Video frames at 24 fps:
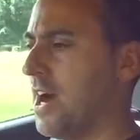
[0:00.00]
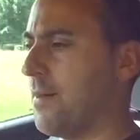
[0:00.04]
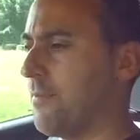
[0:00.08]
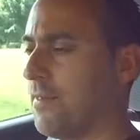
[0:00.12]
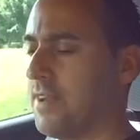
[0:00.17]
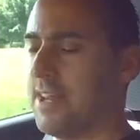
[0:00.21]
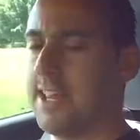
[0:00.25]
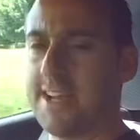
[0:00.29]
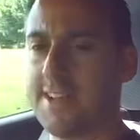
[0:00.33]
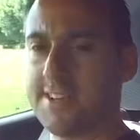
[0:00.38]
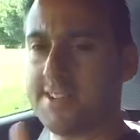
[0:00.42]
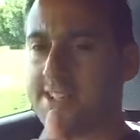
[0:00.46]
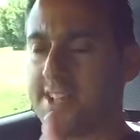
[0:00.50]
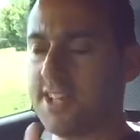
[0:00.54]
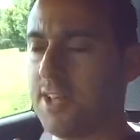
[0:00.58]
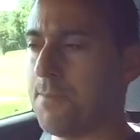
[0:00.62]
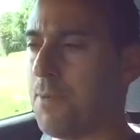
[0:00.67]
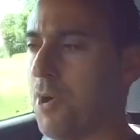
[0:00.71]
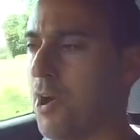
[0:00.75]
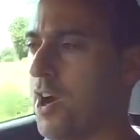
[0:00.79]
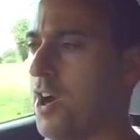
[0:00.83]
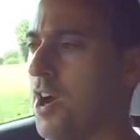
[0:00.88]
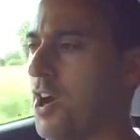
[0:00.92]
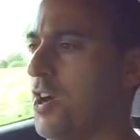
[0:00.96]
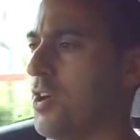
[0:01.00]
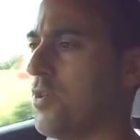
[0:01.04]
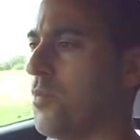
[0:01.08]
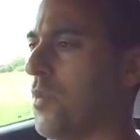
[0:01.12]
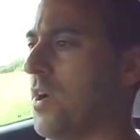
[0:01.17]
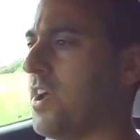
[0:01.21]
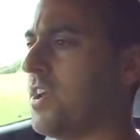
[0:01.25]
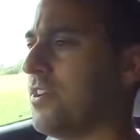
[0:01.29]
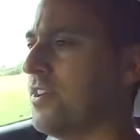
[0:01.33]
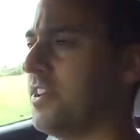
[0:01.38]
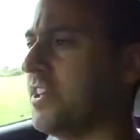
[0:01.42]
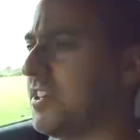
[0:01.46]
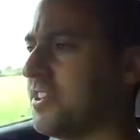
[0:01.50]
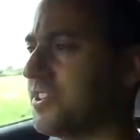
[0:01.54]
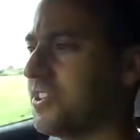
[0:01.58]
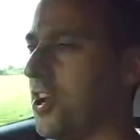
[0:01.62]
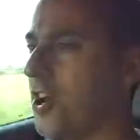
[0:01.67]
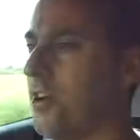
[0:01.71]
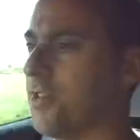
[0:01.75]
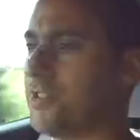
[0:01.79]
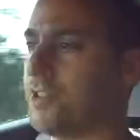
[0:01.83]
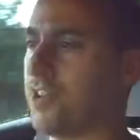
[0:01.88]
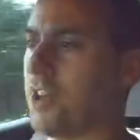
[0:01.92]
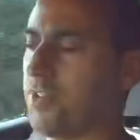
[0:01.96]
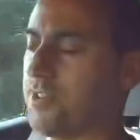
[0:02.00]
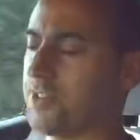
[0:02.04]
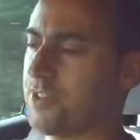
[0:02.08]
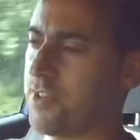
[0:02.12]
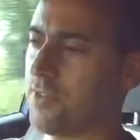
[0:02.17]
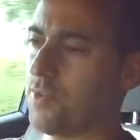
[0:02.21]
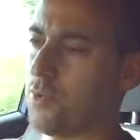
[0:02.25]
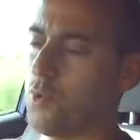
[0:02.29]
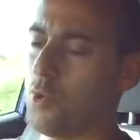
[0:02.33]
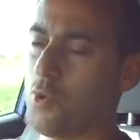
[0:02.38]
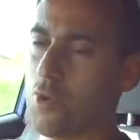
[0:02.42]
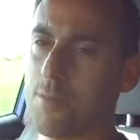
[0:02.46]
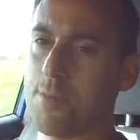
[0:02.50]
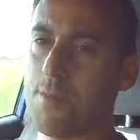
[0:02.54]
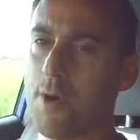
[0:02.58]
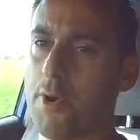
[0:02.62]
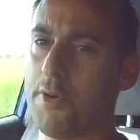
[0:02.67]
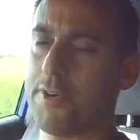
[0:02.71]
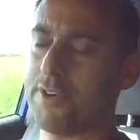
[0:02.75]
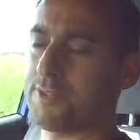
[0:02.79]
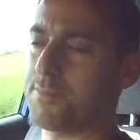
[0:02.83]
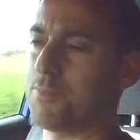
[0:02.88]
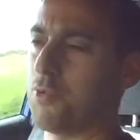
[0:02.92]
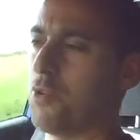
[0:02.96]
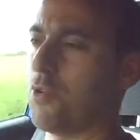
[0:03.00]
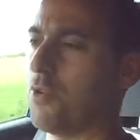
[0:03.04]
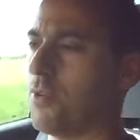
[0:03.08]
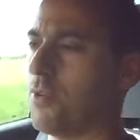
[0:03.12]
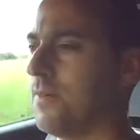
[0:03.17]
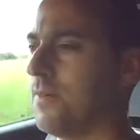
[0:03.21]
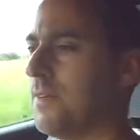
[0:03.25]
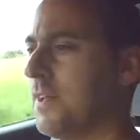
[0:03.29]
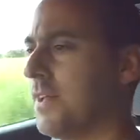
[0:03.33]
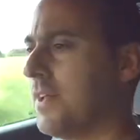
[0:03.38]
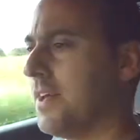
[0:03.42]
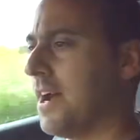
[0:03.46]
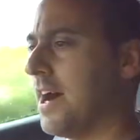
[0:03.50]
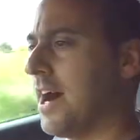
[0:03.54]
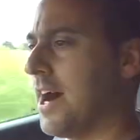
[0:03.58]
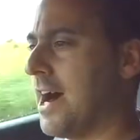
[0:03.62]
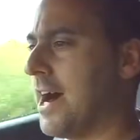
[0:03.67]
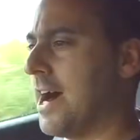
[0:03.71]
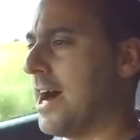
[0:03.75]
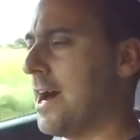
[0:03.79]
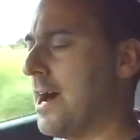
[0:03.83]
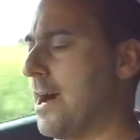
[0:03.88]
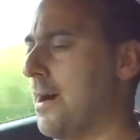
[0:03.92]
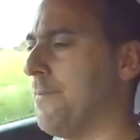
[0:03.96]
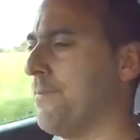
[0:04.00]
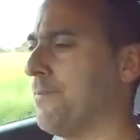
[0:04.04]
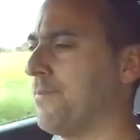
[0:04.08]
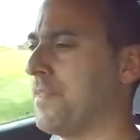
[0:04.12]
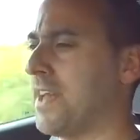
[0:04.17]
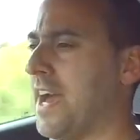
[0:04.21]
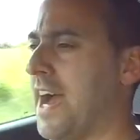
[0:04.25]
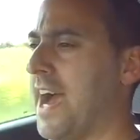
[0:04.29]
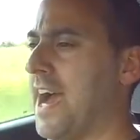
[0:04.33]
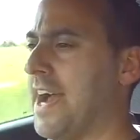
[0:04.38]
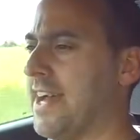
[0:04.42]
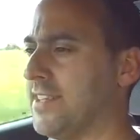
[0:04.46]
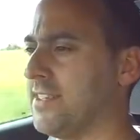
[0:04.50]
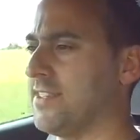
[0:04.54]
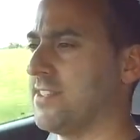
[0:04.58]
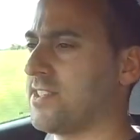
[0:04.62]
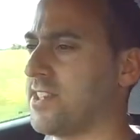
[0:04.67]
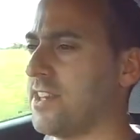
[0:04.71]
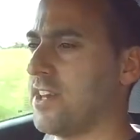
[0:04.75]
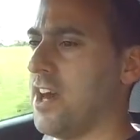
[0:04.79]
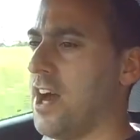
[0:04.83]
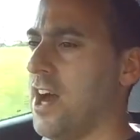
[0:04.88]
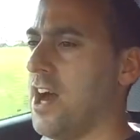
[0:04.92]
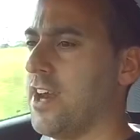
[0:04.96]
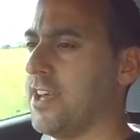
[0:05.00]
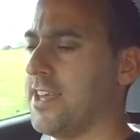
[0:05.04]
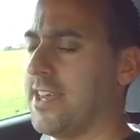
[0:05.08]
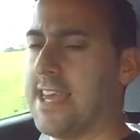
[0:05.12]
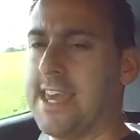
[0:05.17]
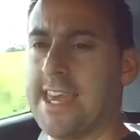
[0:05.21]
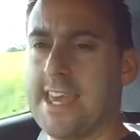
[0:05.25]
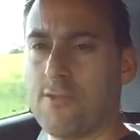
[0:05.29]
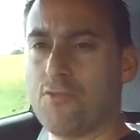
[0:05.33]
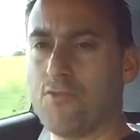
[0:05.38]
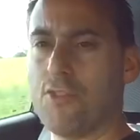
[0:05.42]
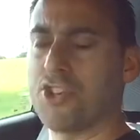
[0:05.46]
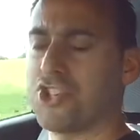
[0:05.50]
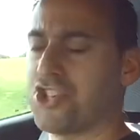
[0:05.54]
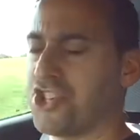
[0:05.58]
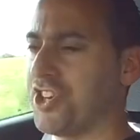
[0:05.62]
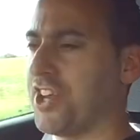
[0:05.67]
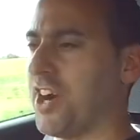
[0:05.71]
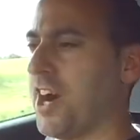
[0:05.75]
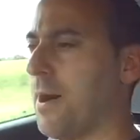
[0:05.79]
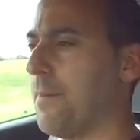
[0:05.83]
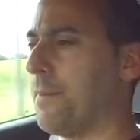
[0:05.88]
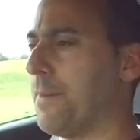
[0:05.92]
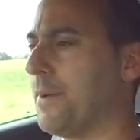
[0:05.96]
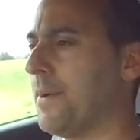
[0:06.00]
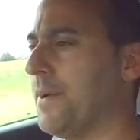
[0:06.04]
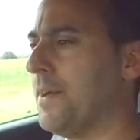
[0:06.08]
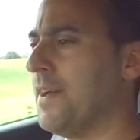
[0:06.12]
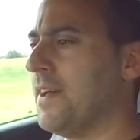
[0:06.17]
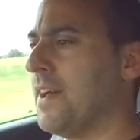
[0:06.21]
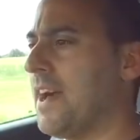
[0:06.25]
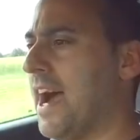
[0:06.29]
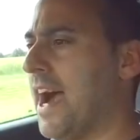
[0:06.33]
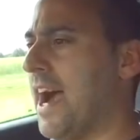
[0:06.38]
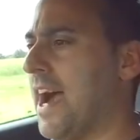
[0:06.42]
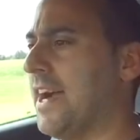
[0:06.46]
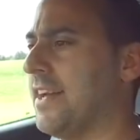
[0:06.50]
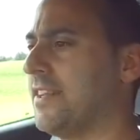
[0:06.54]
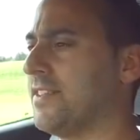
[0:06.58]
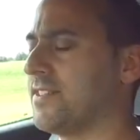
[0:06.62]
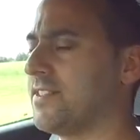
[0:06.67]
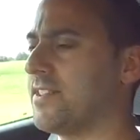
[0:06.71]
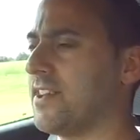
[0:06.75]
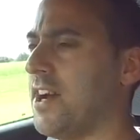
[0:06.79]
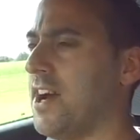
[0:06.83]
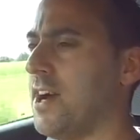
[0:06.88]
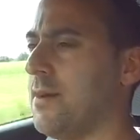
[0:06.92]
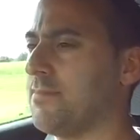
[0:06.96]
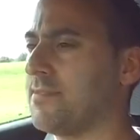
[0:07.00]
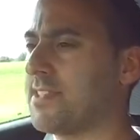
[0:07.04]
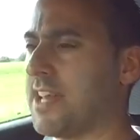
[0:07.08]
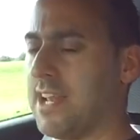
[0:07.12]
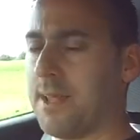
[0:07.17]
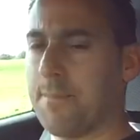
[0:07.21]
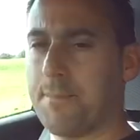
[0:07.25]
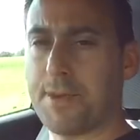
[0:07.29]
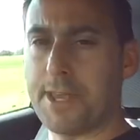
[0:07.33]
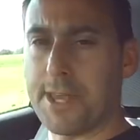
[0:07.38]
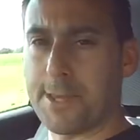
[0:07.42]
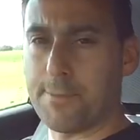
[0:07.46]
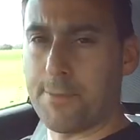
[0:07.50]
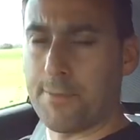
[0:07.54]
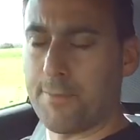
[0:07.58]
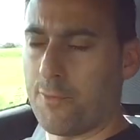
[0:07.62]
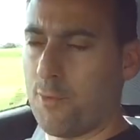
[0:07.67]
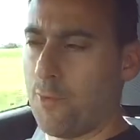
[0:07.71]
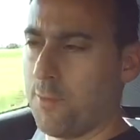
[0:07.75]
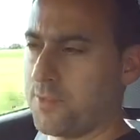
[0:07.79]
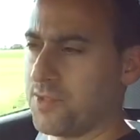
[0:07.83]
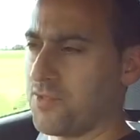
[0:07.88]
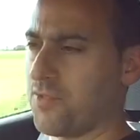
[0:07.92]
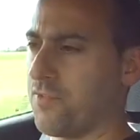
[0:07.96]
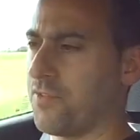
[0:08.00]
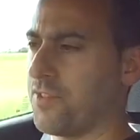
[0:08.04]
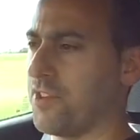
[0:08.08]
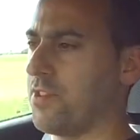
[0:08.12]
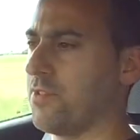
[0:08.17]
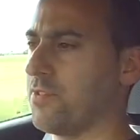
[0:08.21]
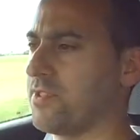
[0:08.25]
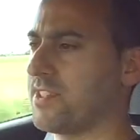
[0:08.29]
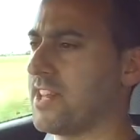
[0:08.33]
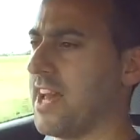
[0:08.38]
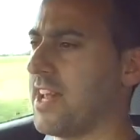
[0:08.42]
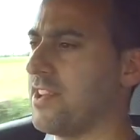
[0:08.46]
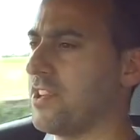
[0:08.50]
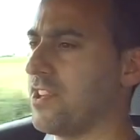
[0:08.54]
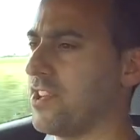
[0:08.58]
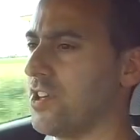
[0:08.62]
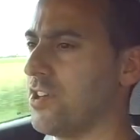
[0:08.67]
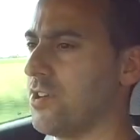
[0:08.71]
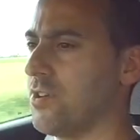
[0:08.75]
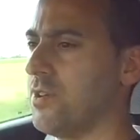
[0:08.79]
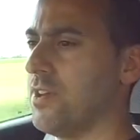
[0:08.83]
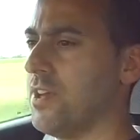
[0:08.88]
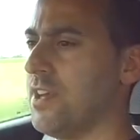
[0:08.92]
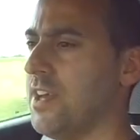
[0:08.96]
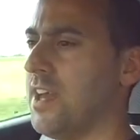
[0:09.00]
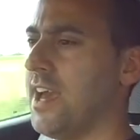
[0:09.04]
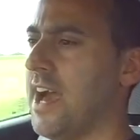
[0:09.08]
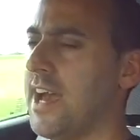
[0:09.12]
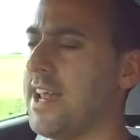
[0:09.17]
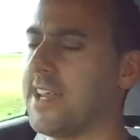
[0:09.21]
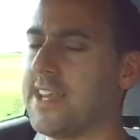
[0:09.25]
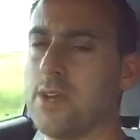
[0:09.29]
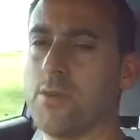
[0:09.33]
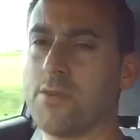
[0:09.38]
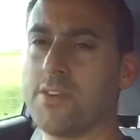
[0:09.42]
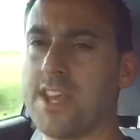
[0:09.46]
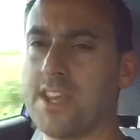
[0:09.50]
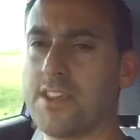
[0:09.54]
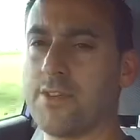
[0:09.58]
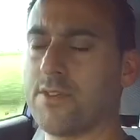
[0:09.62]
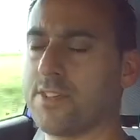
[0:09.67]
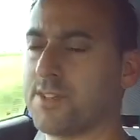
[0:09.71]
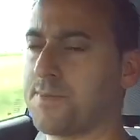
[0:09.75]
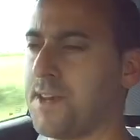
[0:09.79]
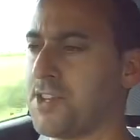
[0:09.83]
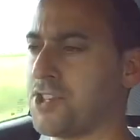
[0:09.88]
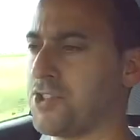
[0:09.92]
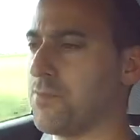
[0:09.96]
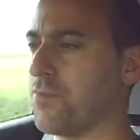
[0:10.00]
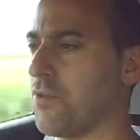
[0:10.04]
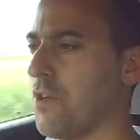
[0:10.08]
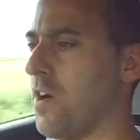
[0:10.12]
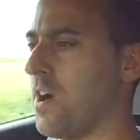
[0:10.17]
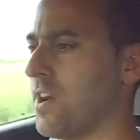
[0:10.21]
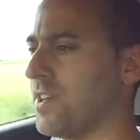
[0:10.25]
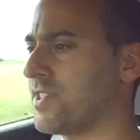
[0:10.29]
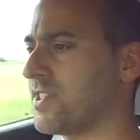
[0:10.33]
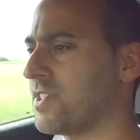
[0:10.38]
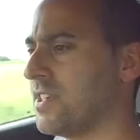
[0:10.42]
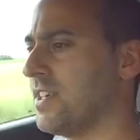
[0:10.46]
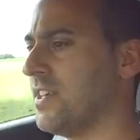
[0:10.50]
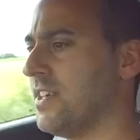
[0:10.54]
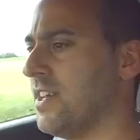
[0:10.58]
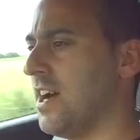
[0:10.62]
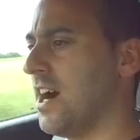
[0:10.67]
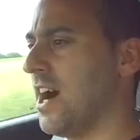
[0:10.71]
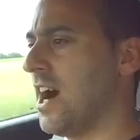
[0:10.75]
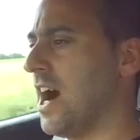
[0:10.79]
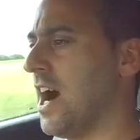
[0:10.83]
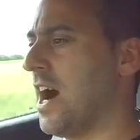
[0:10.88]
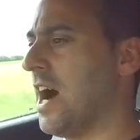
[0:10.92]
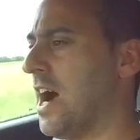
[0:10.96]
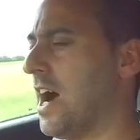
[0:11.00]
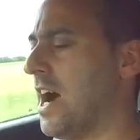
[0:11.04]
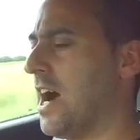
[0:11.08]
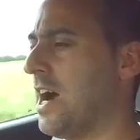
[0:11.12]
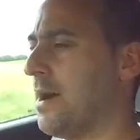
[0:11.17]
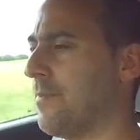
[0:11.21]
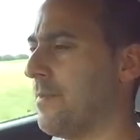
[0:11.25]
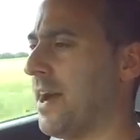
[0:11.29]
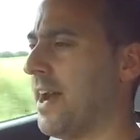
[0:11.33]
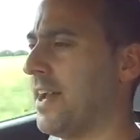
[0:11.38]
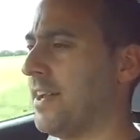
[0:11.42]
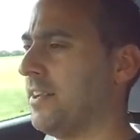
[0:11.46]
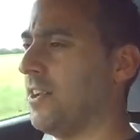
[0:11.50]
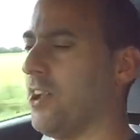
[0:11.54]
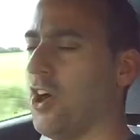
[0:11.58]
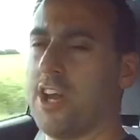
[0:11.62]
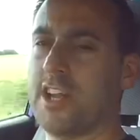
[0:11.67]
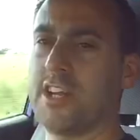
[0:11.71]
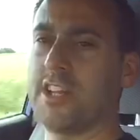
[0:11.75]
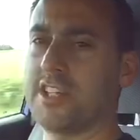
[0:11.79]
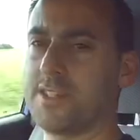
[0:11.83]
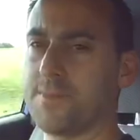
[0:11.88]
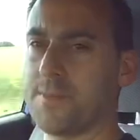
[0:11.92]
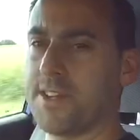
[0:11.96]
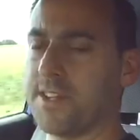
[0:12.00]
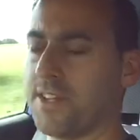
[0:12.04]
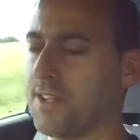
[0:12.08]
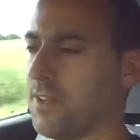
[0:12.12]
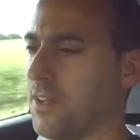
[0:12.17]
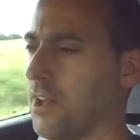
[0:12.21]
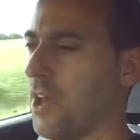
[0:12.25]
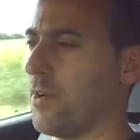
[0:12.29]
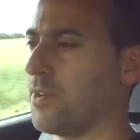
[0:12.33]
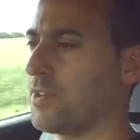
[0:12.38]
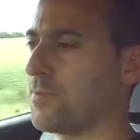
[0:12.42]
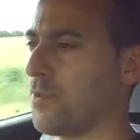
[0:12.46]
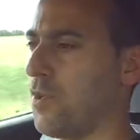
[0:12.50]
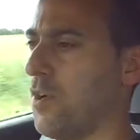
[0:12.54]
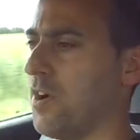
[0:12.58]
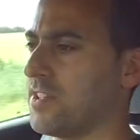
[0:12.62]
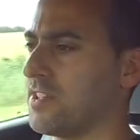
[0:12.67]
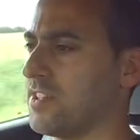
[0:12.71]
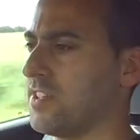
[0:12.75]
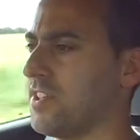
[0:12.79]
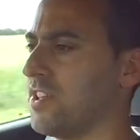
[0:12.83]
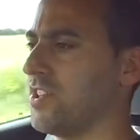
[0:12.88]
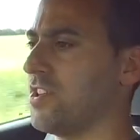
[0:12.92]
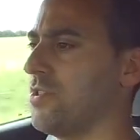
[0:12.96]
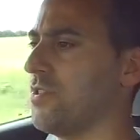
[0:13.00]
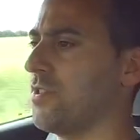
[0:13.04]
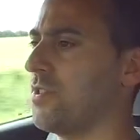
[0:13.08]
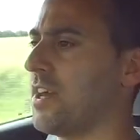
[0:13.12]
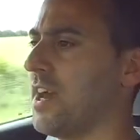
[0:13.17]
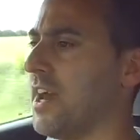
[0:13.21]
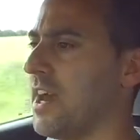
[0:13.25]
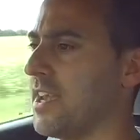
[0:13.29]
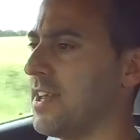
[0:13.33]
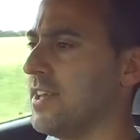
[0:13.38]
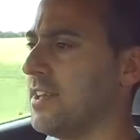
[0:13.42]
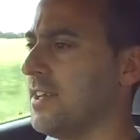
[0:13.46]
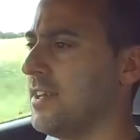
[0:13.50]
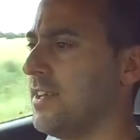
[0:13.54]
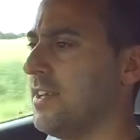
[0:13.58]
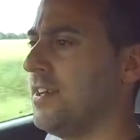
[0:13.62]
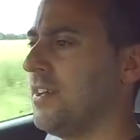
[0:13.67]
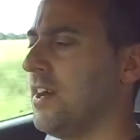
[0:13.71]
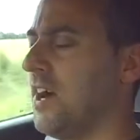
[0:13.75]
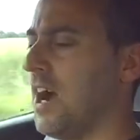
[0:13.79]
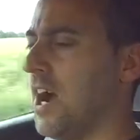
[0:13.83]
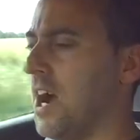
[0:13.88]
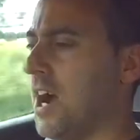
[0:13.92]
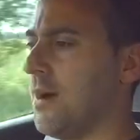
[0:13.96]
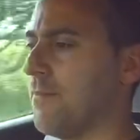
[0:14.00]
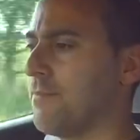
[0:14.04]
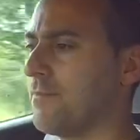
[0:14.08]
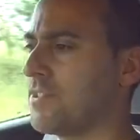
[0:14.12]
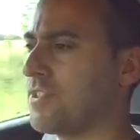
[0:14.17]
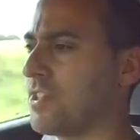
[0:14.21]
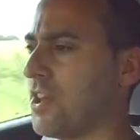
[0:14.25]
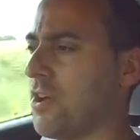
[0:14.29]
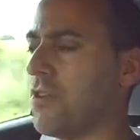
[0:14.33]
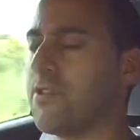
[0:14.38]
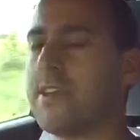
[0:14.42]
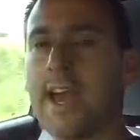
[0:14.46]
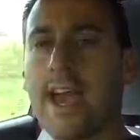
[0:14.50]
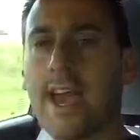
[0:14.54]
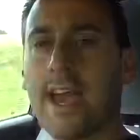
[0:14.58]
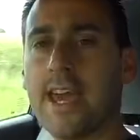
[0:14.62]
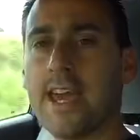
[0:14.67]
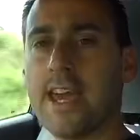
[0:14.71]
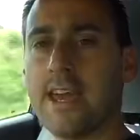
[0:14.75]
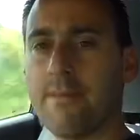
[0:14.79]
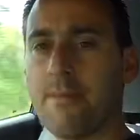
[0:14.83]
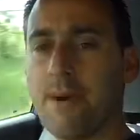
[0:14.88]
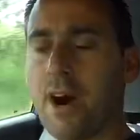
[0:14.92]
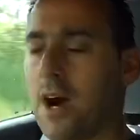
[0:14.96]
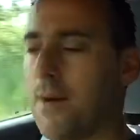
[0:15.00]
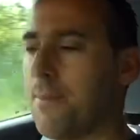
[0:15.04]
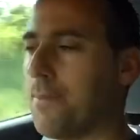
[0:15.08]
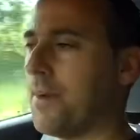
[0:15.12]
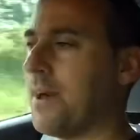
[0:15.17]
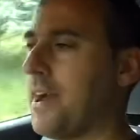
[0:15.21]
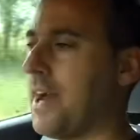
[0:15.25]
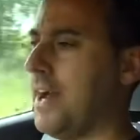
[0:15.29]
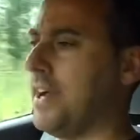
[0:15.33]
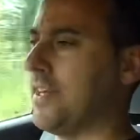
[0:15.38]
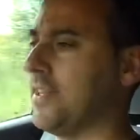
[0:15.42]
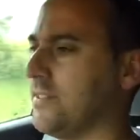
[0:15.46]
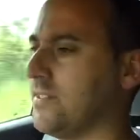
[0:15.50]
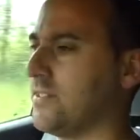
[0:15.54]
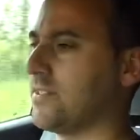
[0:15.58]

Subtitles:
Links in the bio where you need to go to Hawk Motorsport, and you hit Richard up and tell him Peak Performance Reviews sent you, and he'll get you a special price, and likely to be the lowest price in the UK. So yeah, hit him up, and